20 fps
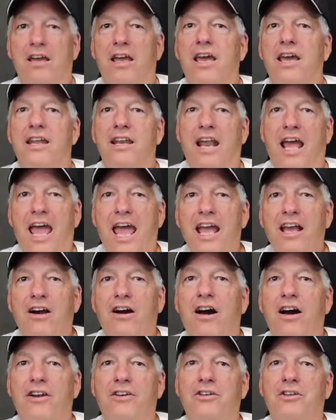and hang
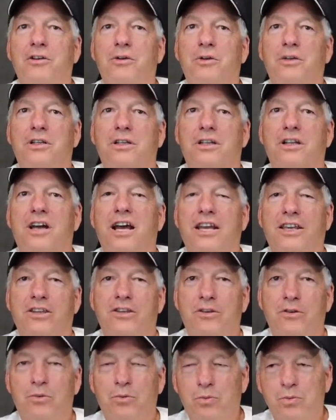on to it like
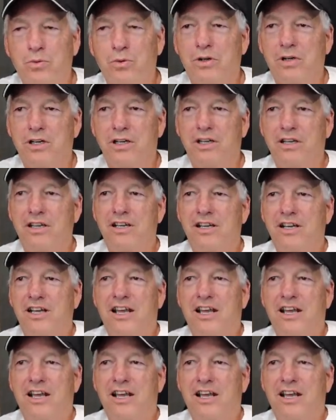you would